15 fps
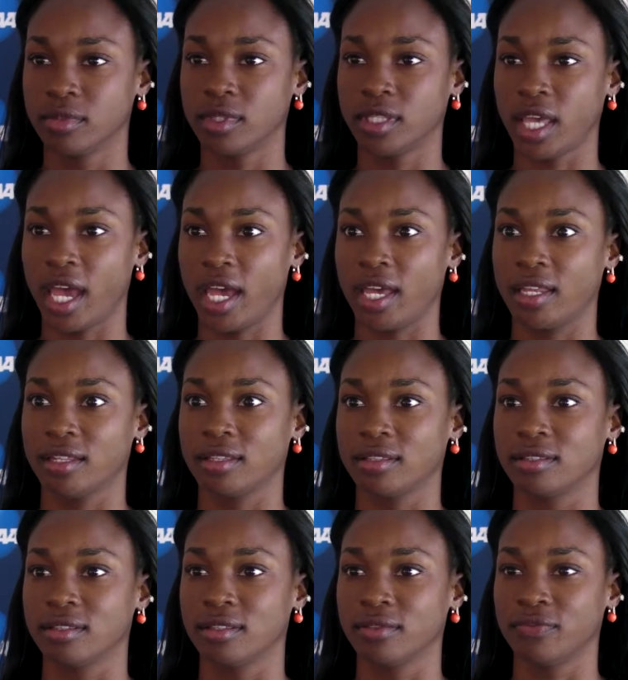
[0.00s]
that
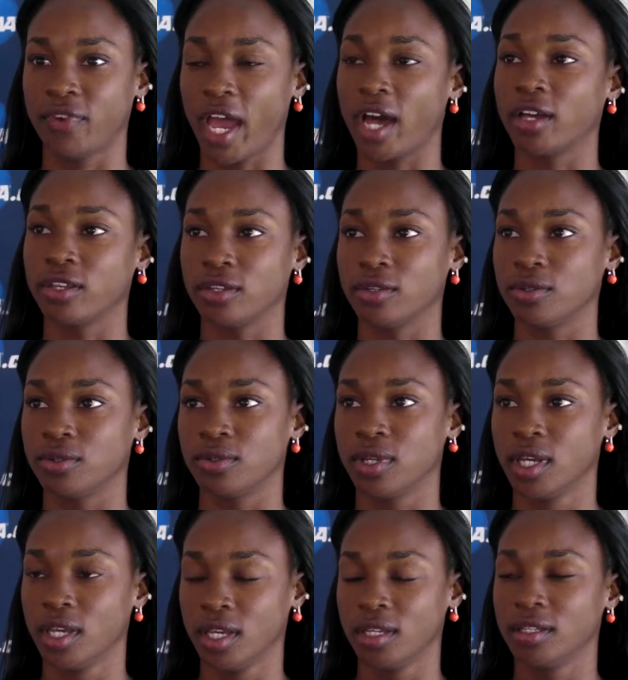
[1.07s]
value.
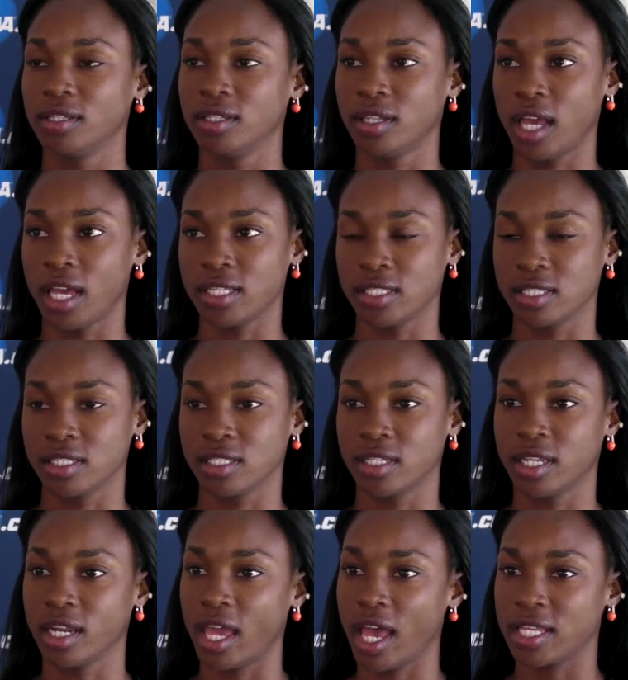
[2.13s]
Yeah as
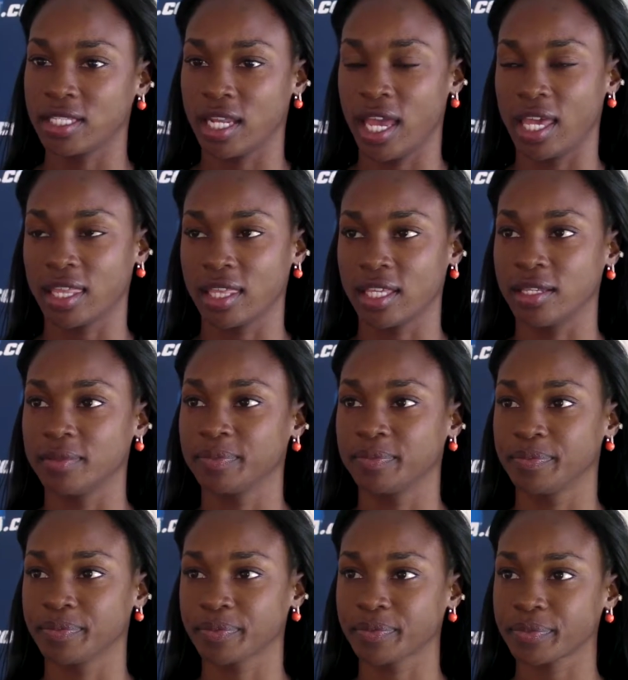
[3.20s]
a as an
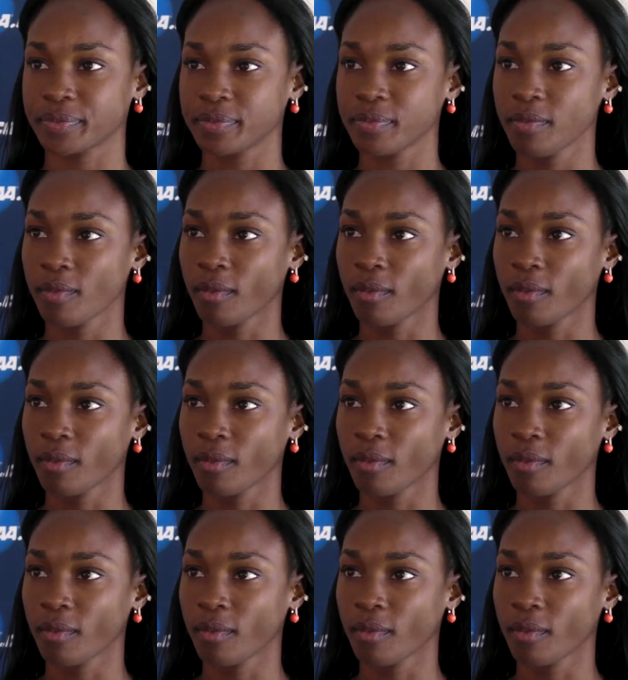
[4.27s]
athlete. So you where